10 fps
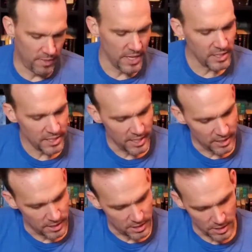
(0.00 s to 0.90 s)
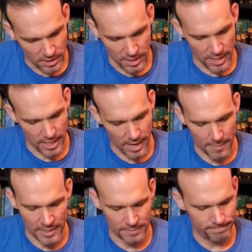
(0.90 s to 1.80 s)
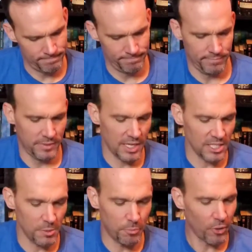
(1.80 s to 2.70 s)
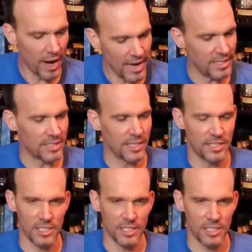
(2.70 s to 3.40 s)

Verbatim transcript: This is, I mean, a surprise.